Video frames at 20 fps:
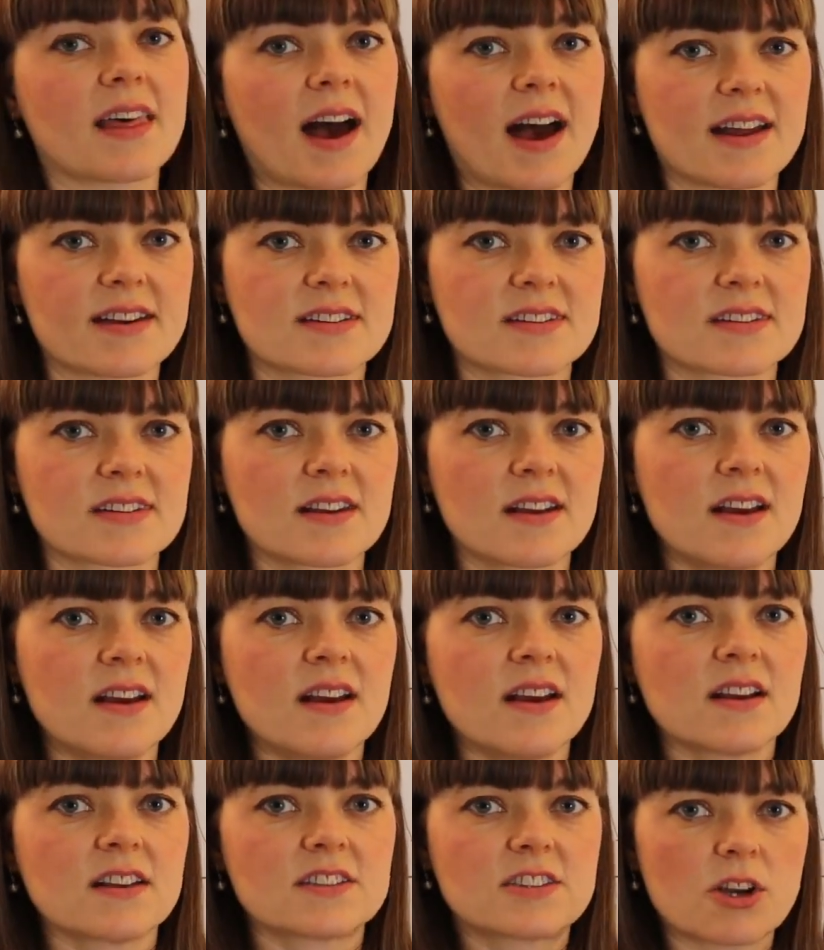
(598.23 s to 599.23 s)
that?
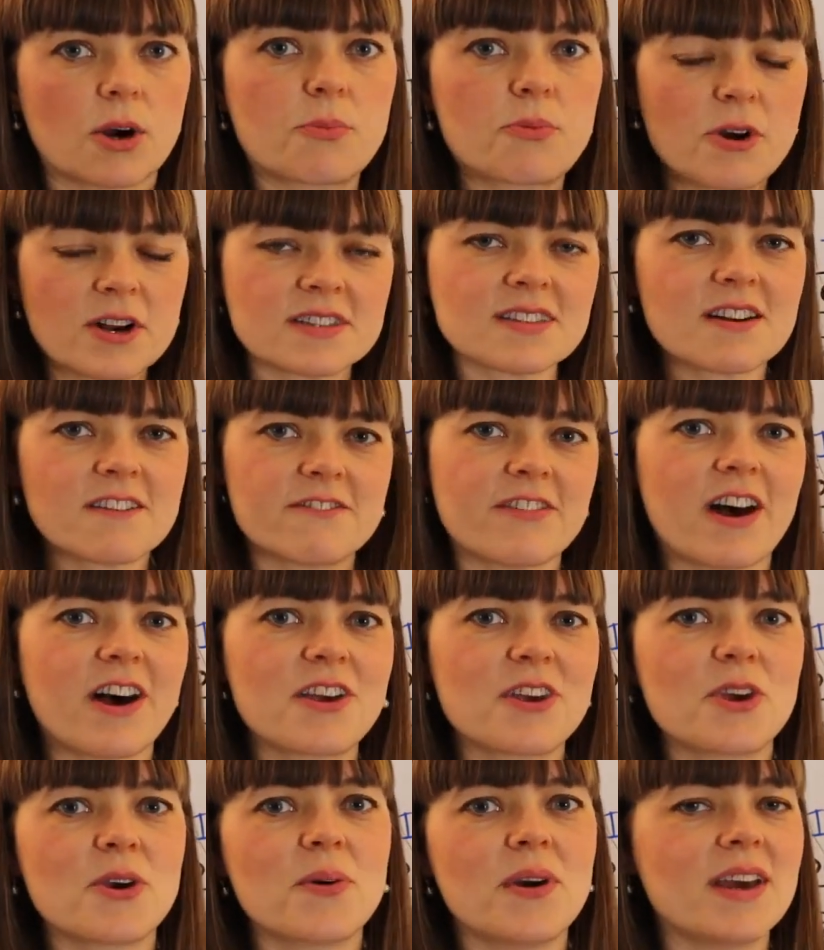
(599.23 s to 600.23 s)
So present
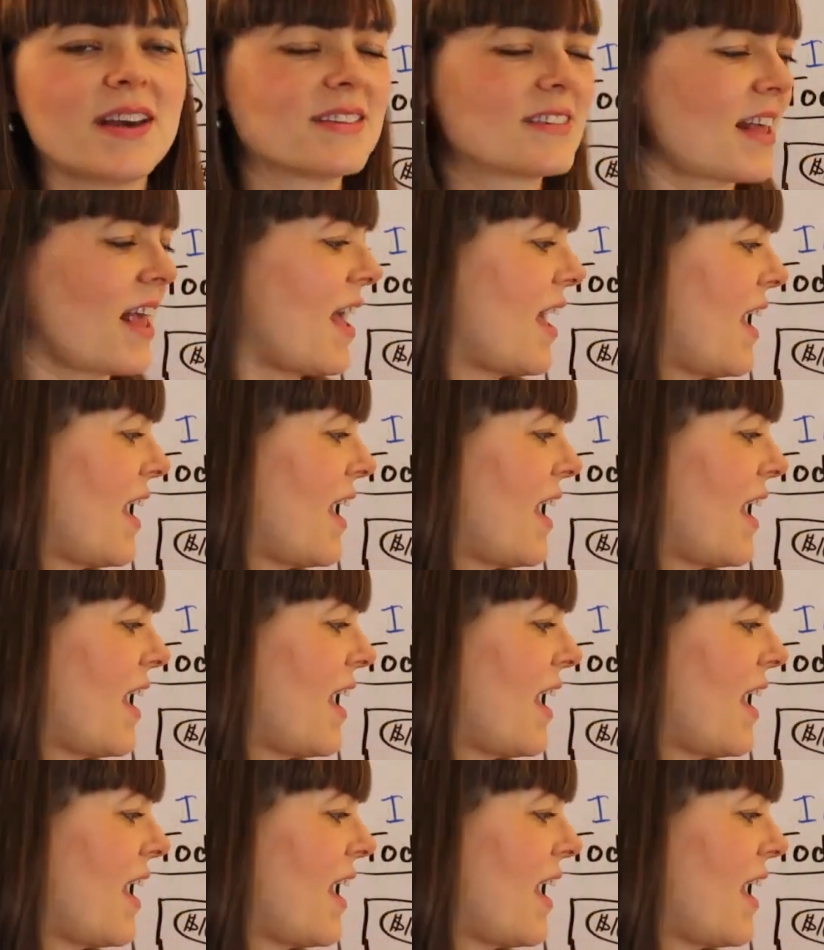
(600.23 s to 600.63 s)
value is